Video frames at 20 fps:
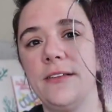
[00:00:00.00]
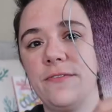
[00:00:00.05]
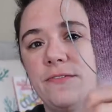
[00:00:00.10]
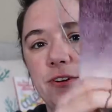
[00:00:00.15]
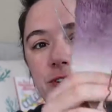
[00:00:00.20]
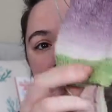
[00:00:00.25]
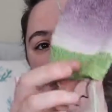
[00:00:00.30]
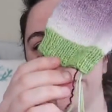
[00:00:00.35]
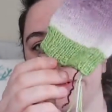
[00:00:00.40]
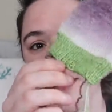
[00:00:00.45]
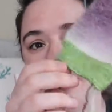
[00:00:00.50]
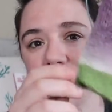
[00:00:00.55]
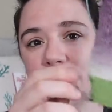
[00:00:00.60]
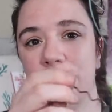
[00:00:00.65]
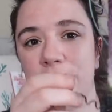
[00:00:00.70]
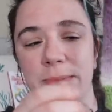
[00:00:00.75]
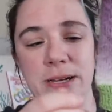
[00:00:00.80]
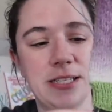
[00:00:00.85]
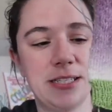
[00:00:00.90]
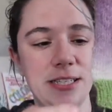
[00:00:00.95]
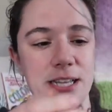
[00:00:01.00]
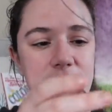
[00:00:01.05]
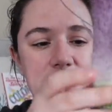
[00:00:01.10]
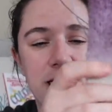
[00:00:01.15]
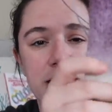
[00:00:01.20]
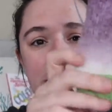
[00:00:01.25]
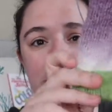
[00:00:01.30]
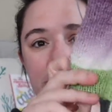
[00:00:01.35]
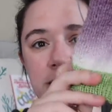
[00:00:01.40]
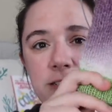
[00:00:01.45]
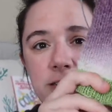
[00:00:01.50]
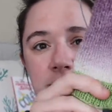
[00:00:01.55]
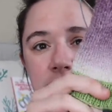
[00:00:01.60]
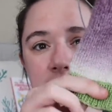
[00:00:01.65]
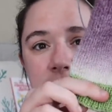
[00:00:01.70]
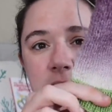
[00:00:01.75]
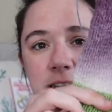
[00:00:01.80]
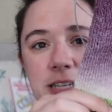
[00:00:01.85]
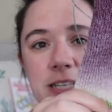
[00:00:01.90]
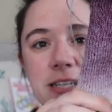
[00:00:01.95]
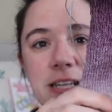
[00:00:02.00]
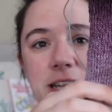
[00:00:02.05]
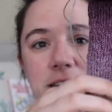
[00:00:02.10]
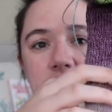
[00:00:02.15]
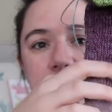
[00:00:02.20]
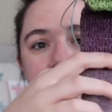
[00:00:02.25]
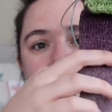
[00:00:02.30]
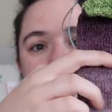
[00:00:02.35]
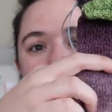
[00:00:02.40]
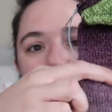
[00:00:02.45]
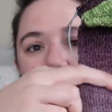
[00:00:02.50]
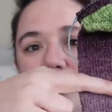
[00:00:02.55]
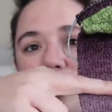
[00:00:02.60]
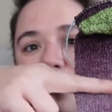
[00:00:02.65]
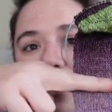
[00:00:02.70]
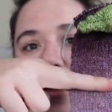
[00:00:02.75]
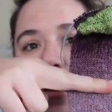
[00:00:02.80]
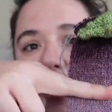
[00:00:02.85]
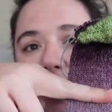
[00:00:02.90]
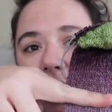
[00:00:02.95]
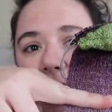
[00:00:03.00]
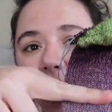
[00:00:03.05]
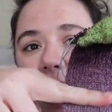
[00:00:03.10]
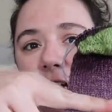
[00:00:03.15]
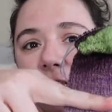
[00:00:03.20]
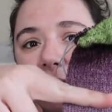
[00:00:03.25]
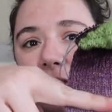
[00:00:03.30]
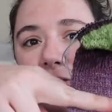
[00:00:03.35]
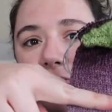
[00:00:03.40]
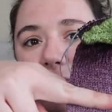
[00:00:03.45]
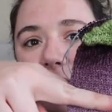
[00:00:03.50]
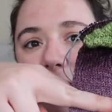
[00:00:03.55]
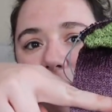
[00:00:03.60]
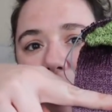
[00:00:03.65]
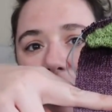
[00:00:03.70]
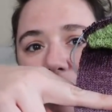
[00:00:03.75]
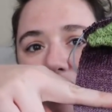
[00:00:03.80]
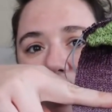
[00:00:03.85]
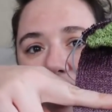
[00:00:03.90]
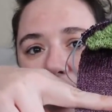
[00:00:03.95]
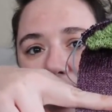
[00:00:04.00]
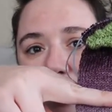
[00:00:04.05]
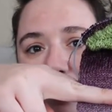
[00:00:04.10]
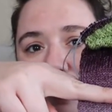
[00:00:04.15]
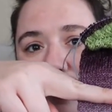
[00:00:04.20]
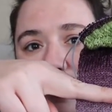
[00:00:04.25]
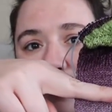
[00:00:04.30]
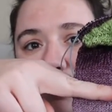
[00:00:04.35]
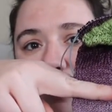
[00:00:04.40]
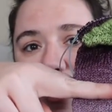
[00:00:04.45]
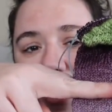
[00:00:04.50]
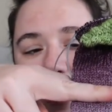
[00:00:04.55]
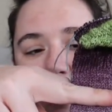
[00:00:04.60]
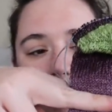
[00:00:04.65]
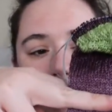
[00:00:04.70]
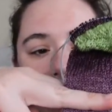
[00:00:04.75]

First it was a little mustache, and then you saw it, last you saw of it was right